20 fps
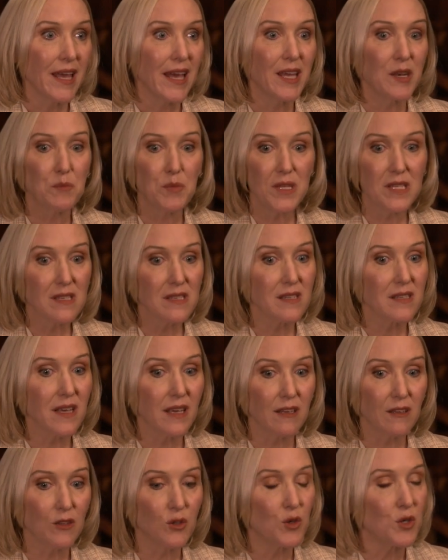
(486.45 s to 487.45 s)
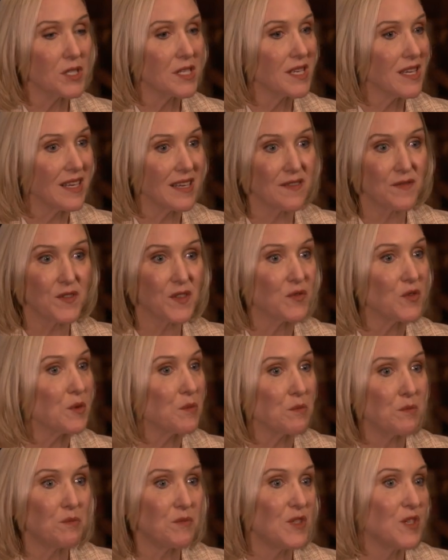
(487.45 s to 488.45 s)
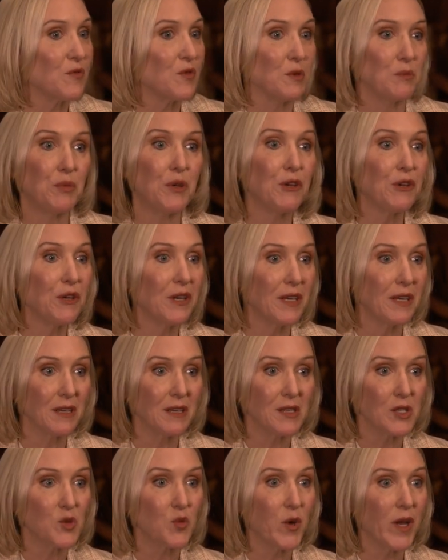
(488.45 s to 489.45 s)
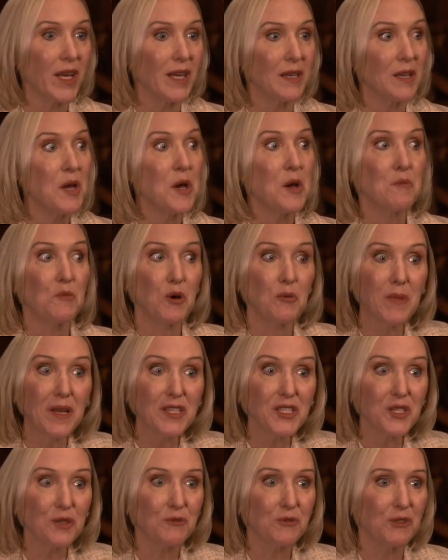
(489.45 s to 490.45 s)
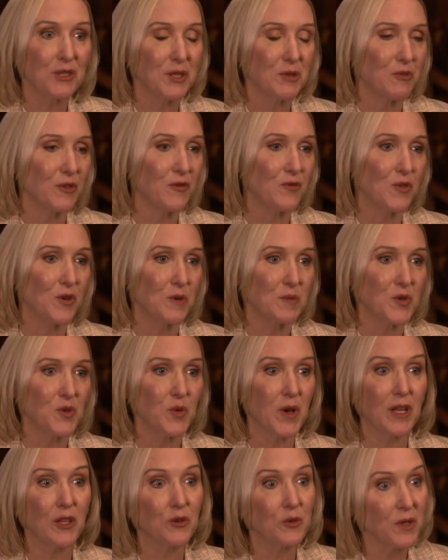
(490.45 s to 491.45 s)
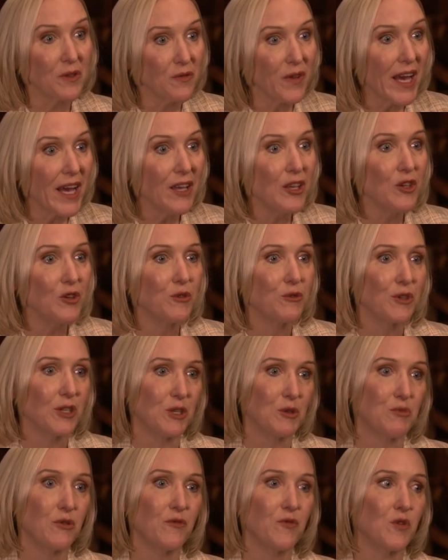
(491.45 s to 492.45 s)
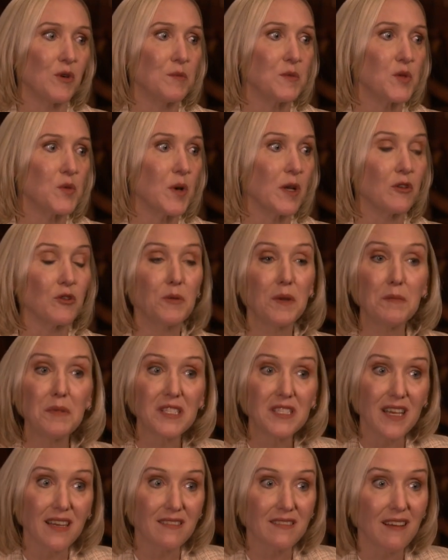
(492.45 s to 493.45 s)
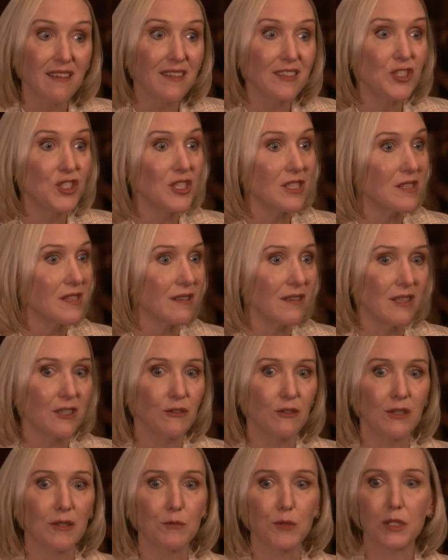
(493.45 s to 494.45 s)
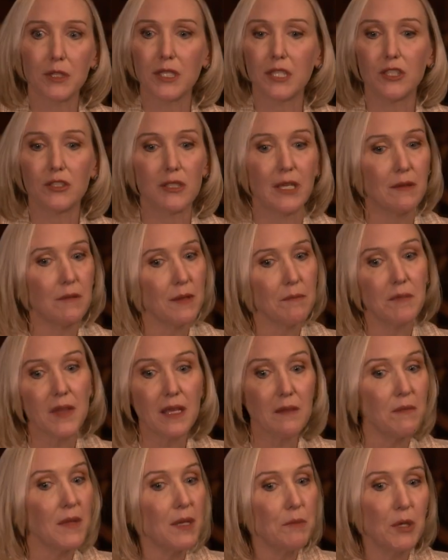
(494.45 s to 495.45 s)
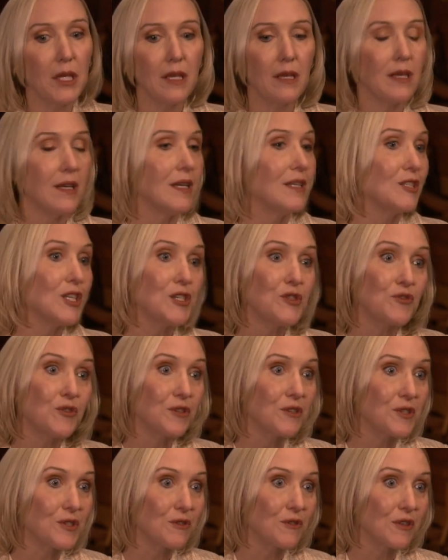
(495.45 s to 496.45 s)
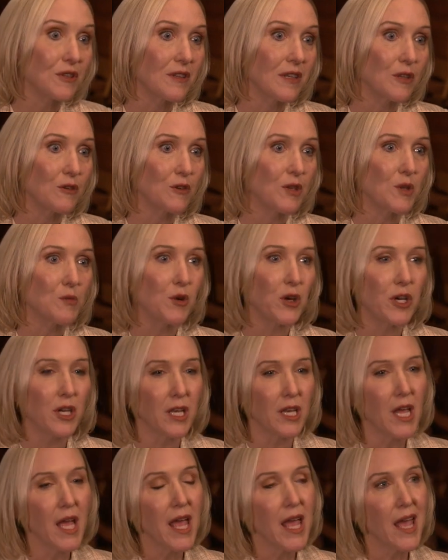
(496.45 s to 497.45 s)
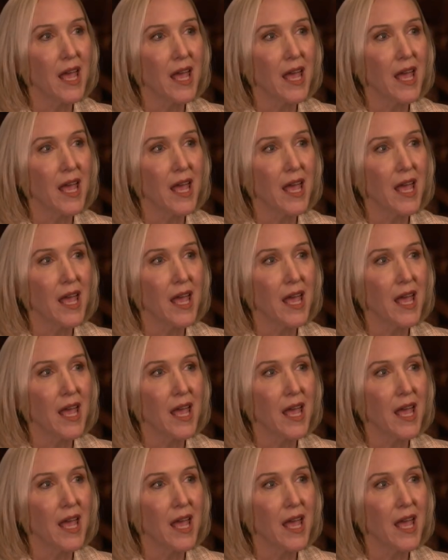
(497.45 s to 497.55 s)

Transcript: And a business cycle, of course, can have different different periods when momentum really performs well, or when value right. really performs well, or maybe technology is a leader in the market, and then, then maybe industrials are the leader in the market.